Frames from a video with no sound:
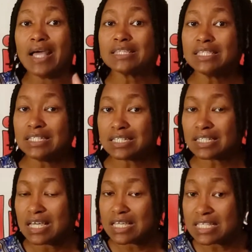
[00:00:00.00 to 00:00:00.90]
And
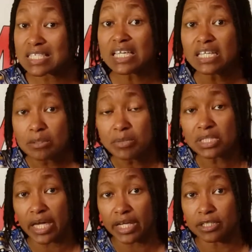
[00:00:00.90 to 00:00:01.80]
then his
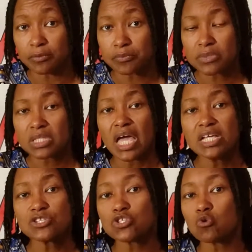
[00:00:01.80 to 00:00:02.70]
enemy came
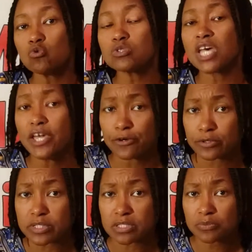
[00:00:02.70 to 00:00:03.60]
and sowed
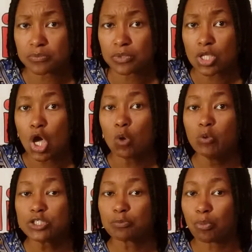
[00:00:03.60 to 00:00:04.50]
tares,
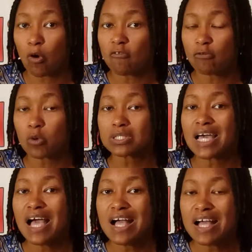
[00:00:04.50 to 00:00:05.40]
which brought forth
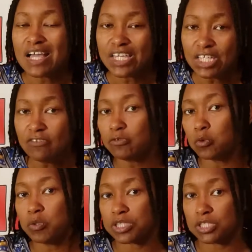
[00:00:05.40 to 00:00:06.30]

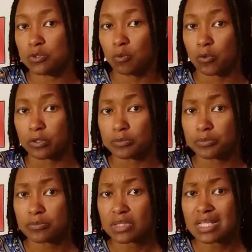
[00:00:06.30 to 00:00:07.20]
evil within the world.
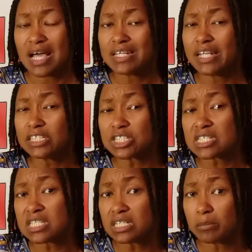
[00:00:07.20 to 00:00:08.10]
Now
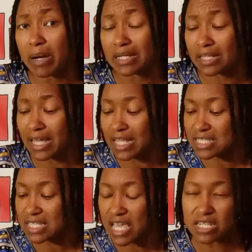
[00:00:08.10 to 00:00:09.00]
just think about it. Like
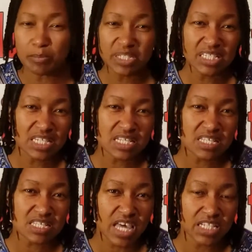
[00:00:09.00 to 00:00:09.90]
I said, in the beginning
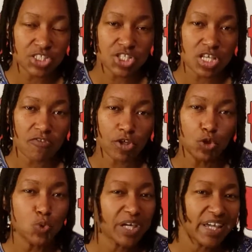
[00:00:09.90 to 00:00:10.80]
stages of it,
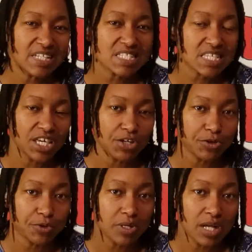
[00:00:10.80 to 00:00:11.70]
you can't
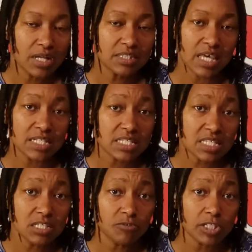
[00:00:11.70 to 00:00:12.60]
tell that
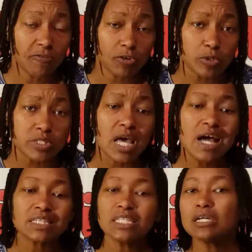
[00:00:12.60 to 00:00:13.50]
it's evil at first.
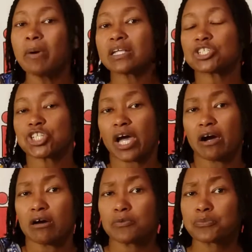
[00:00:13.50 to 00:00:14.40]
Think about a
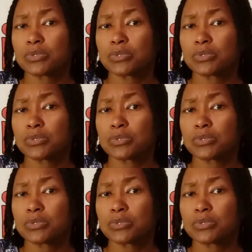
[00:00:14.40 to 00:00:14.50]
child.